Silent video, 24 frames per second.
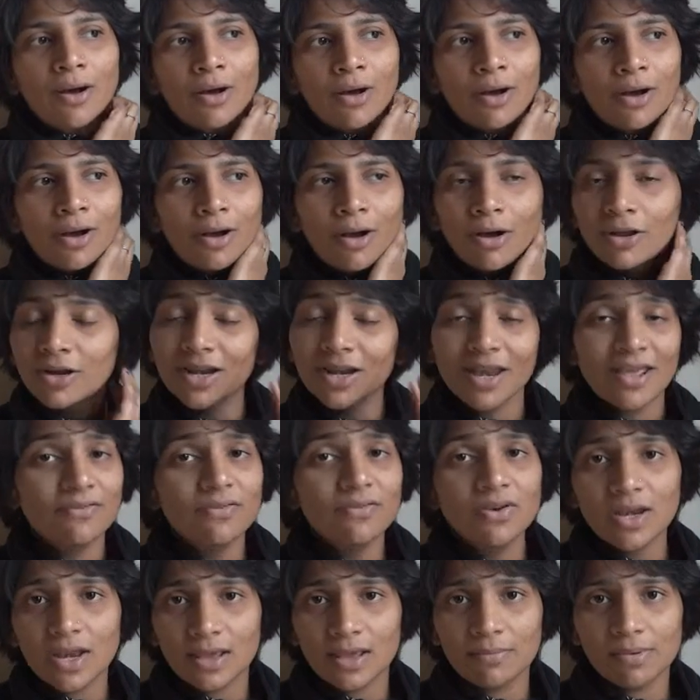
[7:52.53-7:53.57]
uh on an
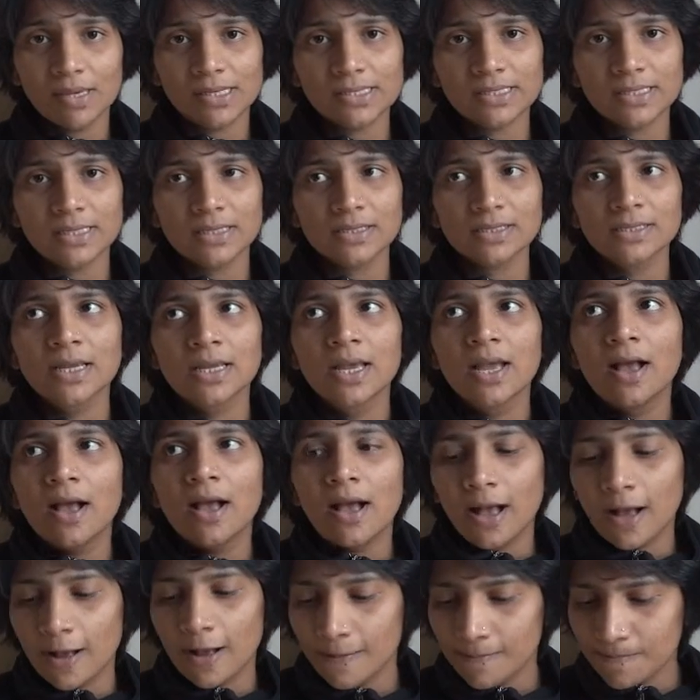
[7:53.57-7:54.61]
everyday basis
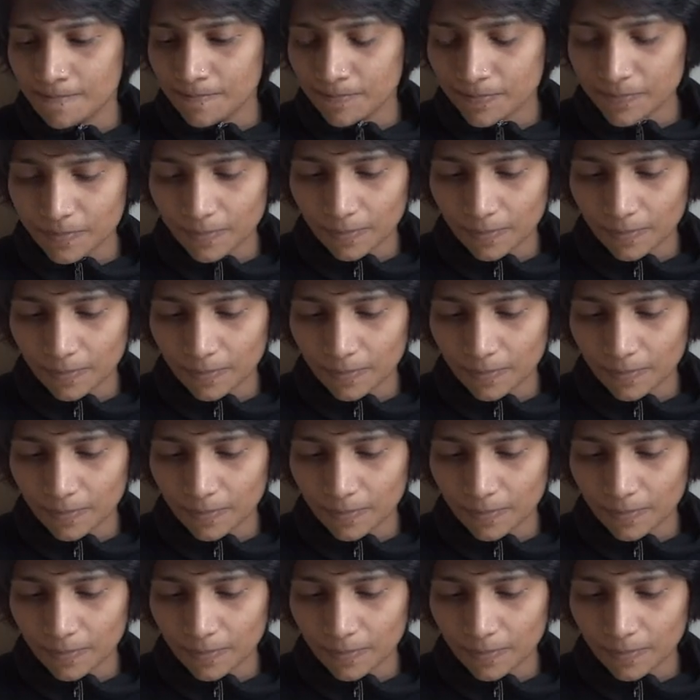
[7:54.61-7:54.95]
um,